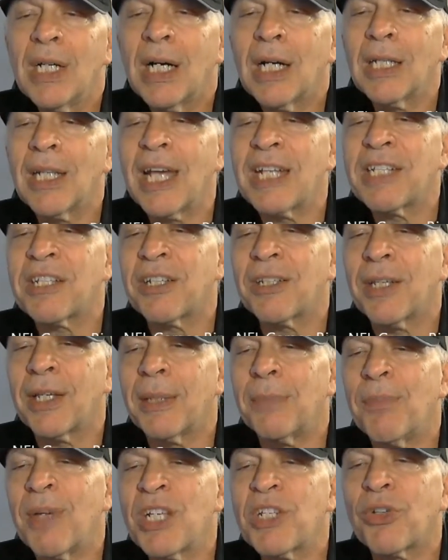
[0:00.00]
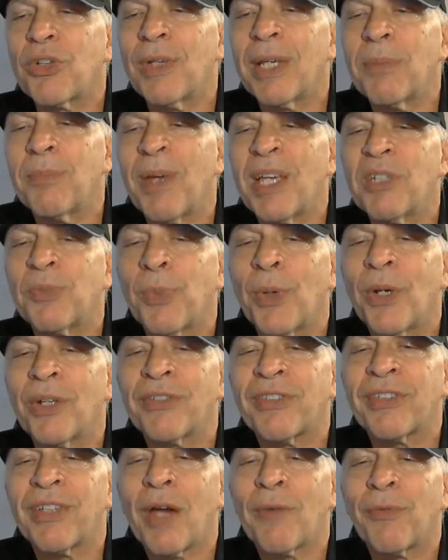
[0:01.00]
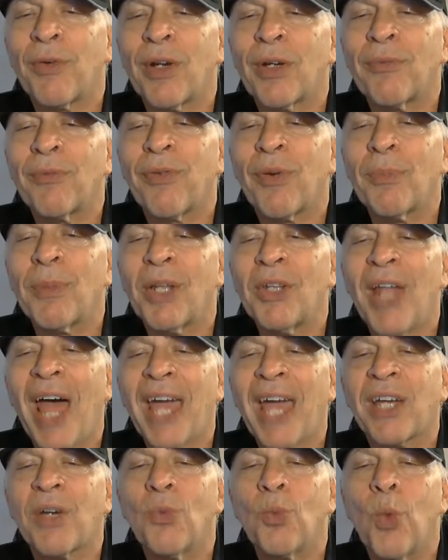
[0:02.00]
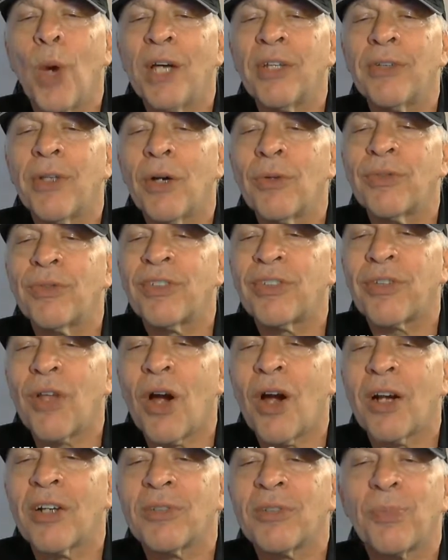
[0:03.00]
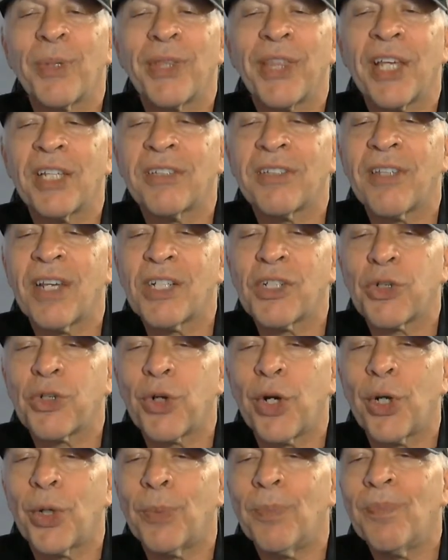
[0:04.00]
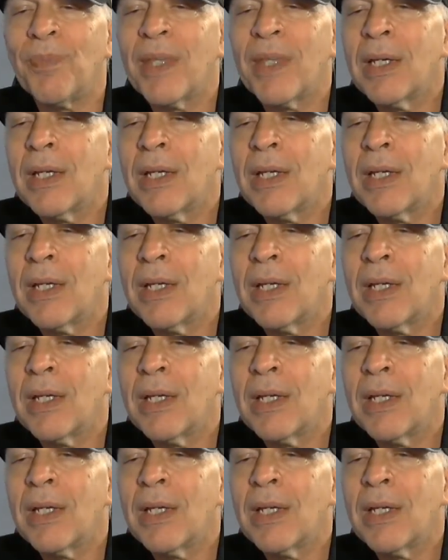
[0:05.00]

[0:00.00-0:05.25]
Allegedly, Major League Baseball is suffering from the lack of well-known stars, but that's not true.